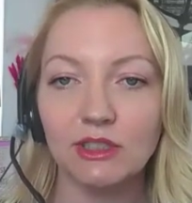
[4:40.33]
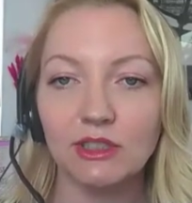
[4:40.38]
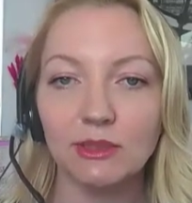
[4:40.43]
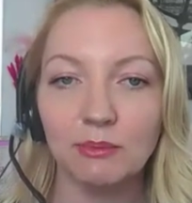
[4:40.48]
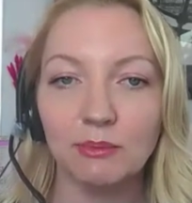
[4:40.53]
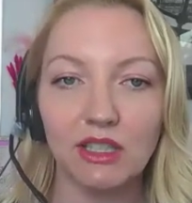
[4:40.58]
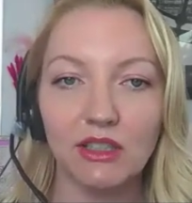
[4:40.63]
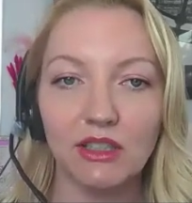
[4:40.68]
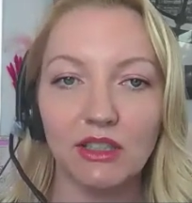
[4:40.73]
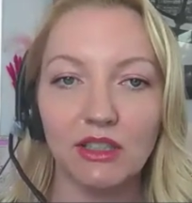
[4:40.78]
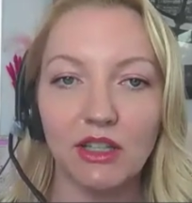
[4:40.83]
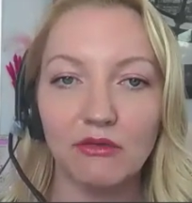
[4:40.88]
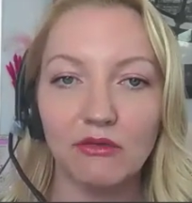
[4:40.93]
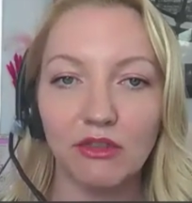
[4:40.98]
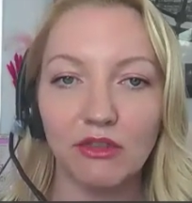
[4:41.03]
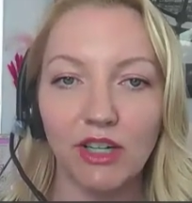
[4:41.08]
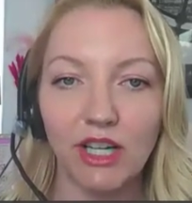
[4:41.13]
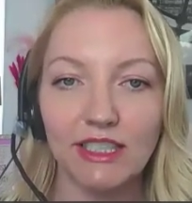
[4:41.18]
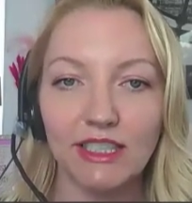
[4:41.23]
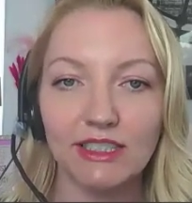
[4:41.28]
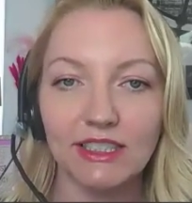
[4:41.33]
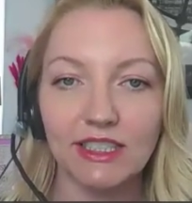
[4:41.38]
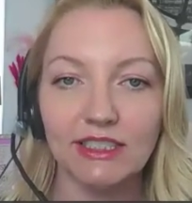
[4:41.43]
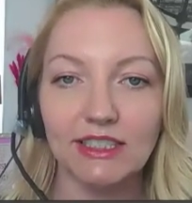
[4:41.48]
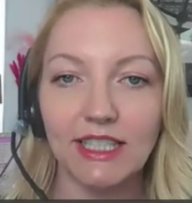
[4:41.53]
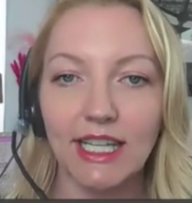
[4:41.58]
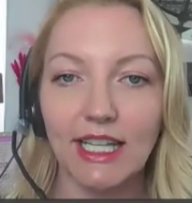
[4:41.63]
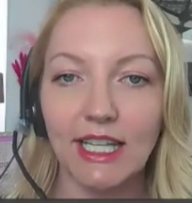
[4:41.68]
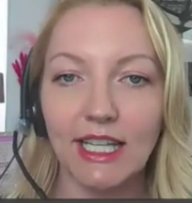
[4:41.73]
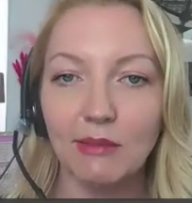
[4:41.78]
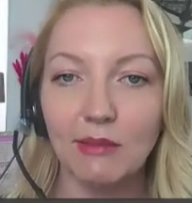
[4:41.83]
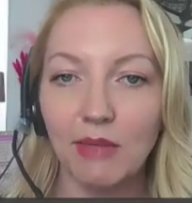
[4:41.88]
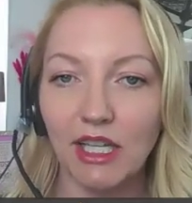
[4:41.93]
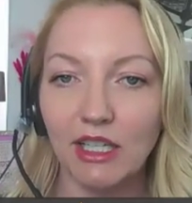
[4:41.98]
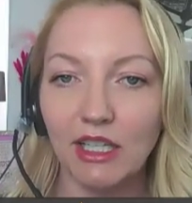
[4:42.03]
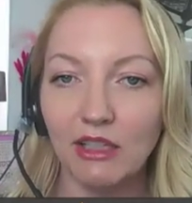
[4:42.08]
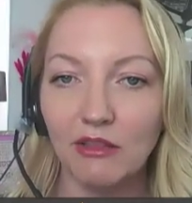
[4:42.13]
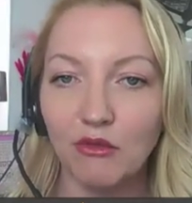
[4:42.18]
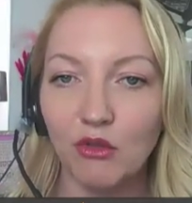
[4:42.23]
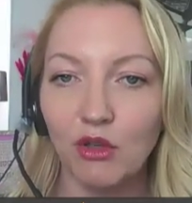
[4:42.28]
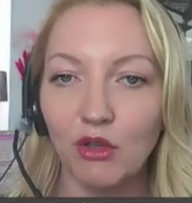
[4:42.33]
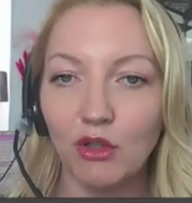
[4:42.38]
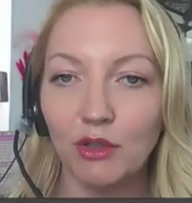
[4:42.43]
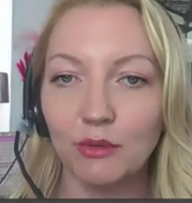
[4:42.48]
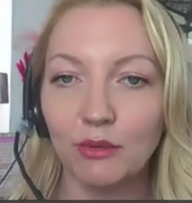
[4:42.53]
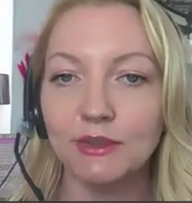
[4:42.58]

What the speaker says: Bill of Rights has taken many forms